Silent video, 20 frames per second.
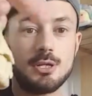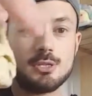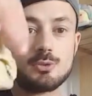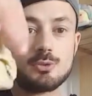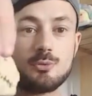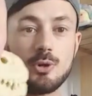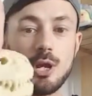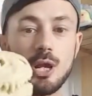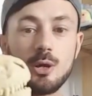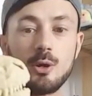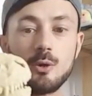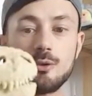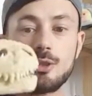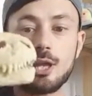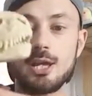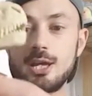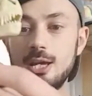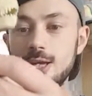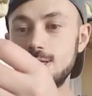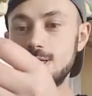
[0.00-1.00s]
it's really
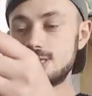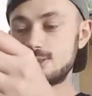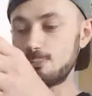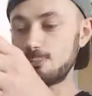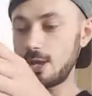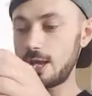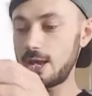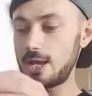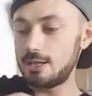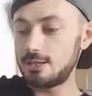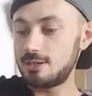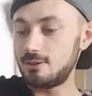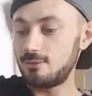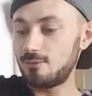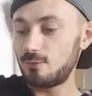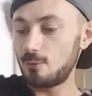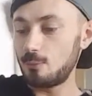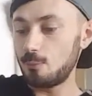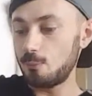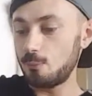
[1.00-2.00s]
good that you can display it in
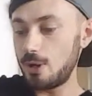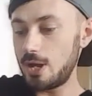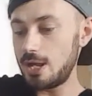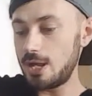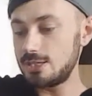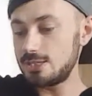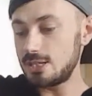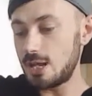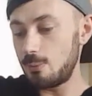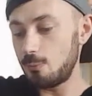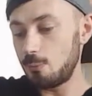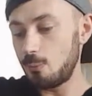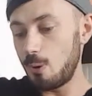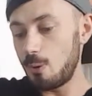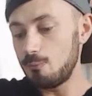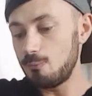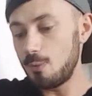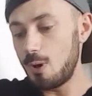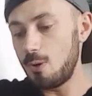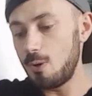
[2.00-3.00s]
different ways. And
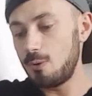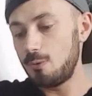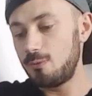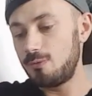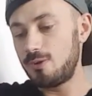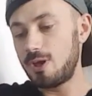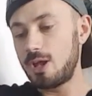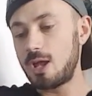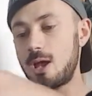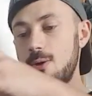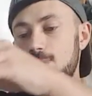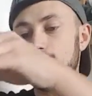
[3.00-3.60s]
one more thing